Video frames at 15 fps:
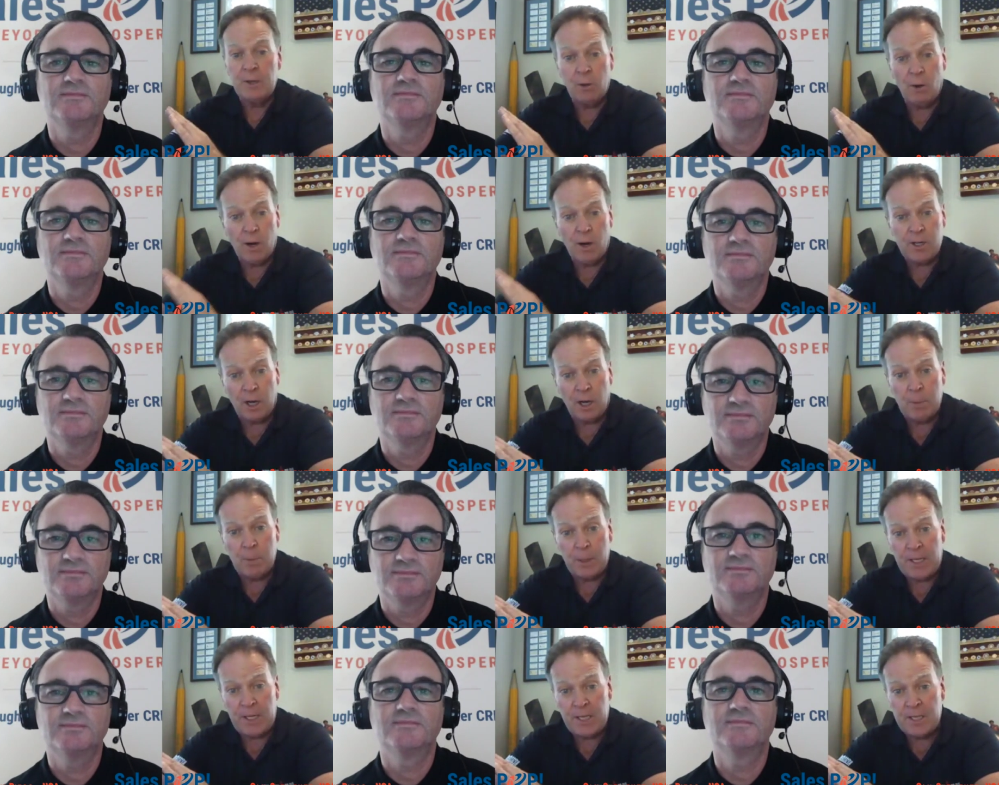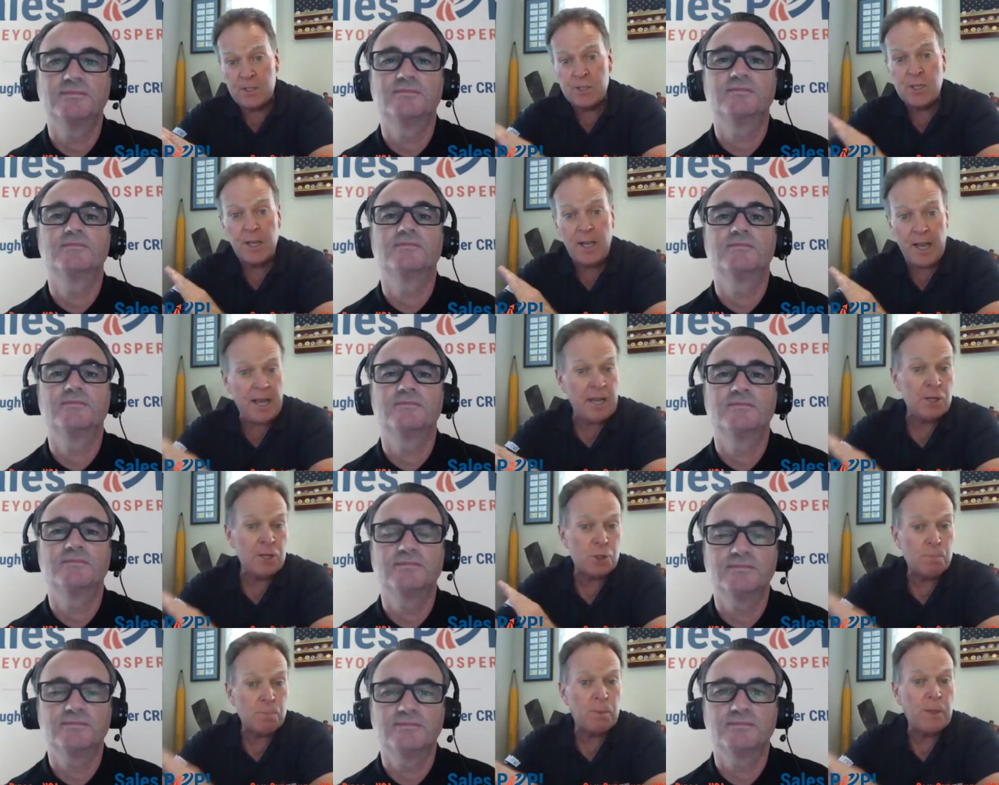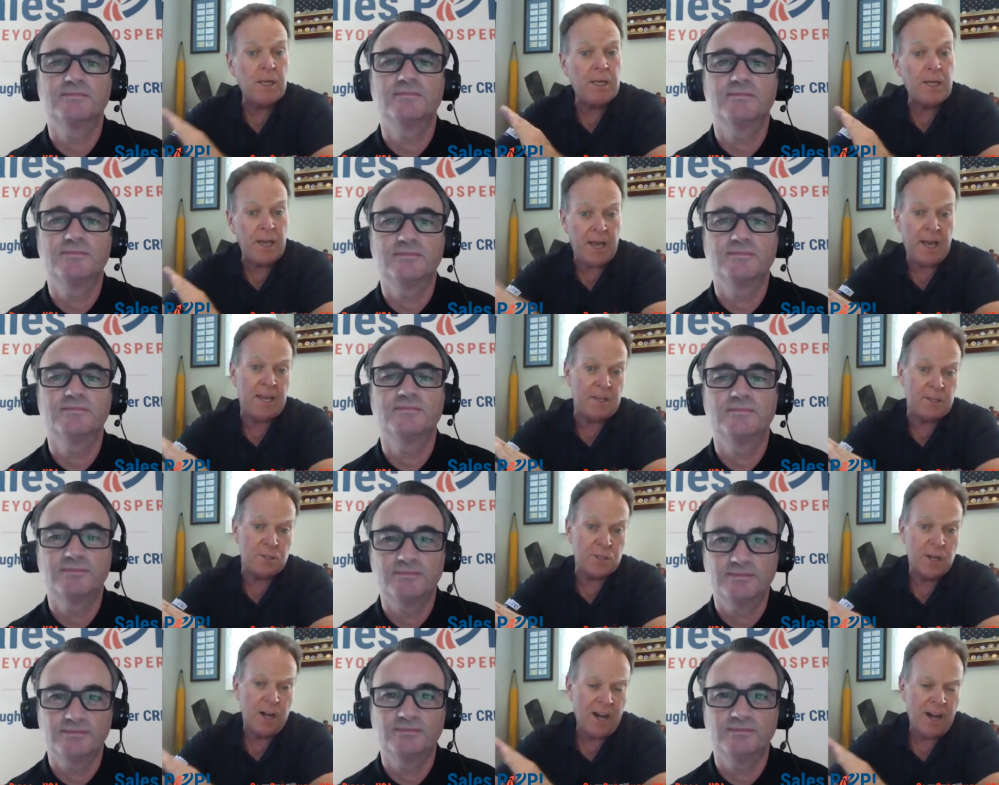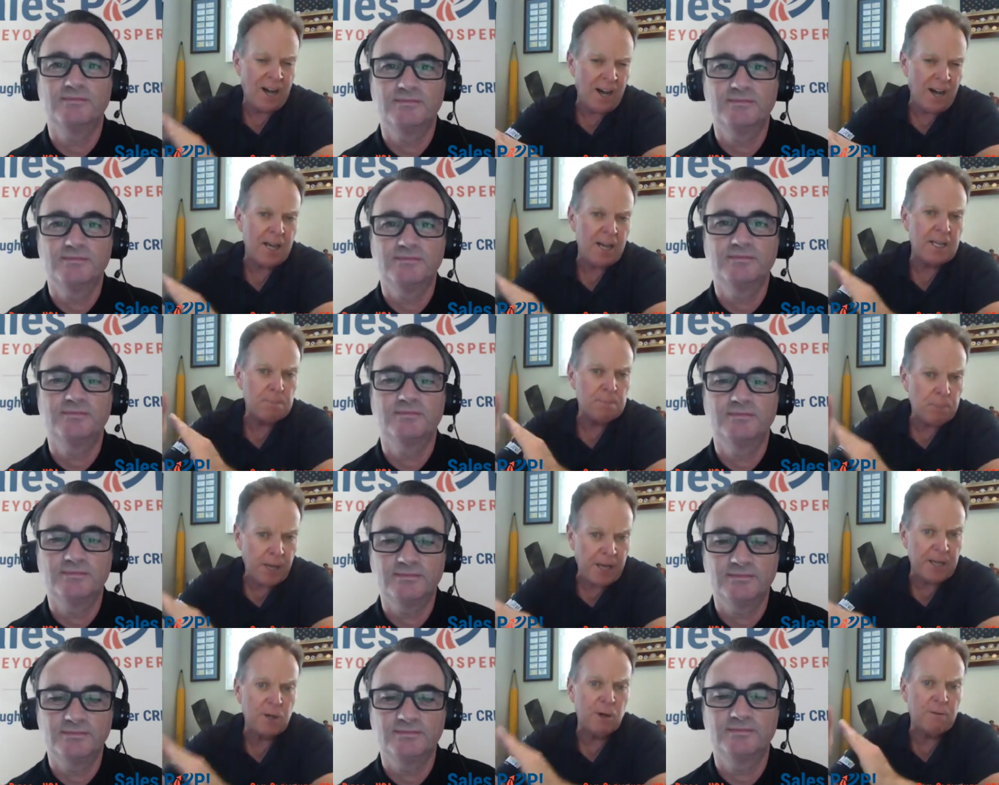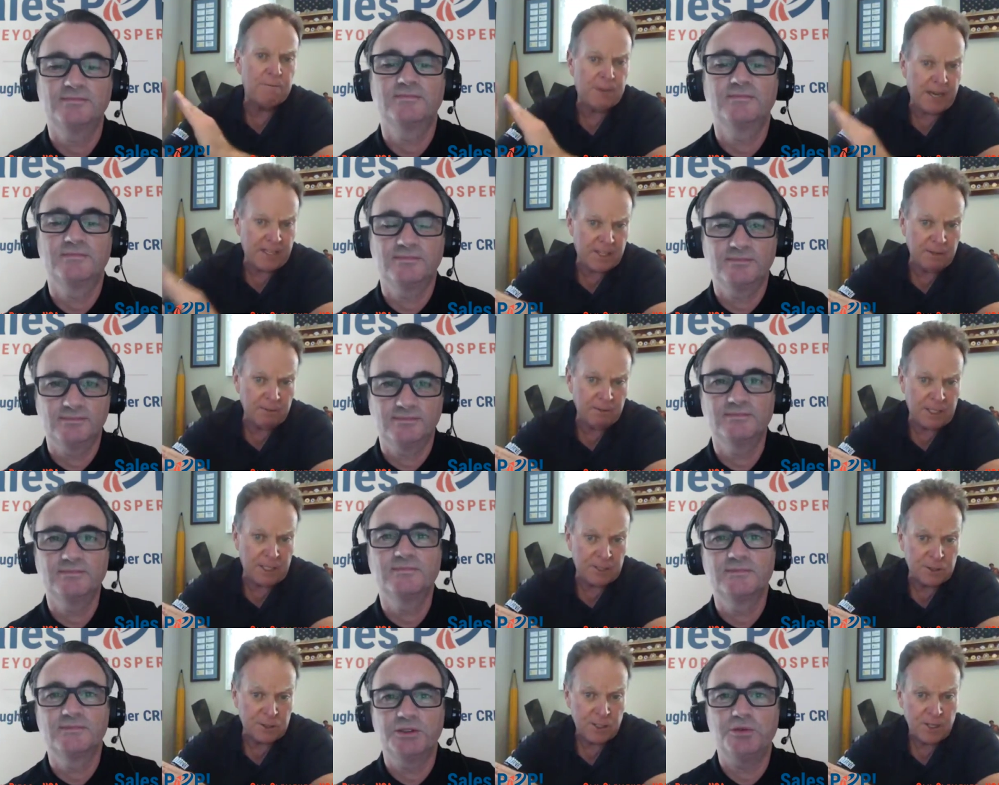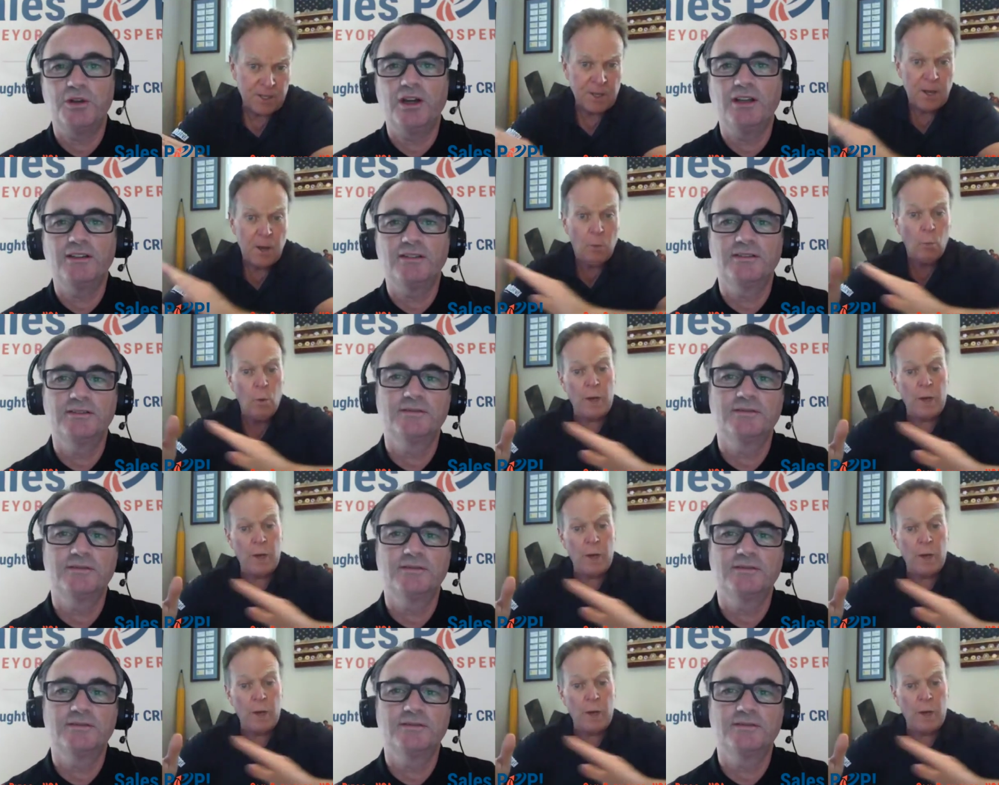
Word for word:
Speaker 1: in our company is H P As, high payoff activities. Right.